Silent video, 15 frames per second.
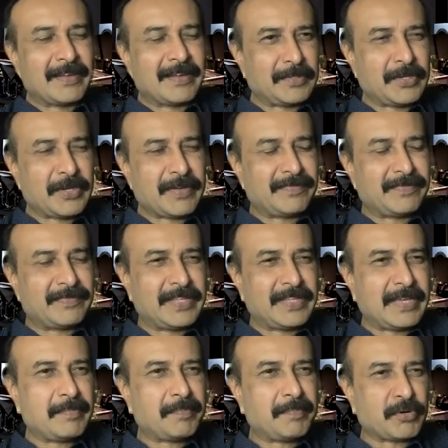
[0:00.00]
you have
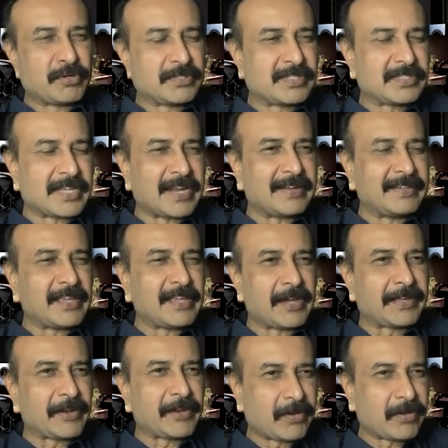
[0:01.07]
the inputs and the
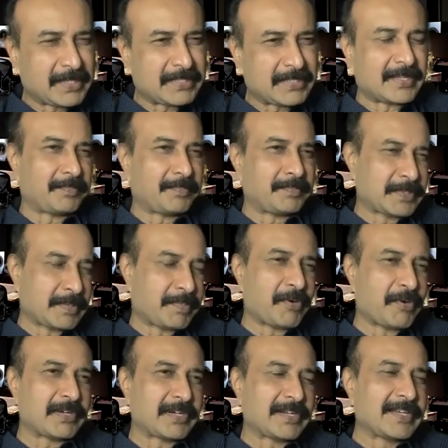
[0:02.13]
agronomy
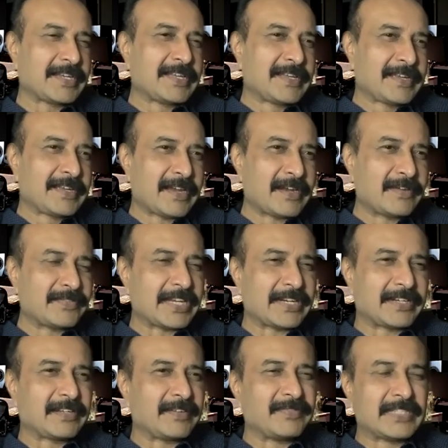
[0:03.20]
support kind of sector.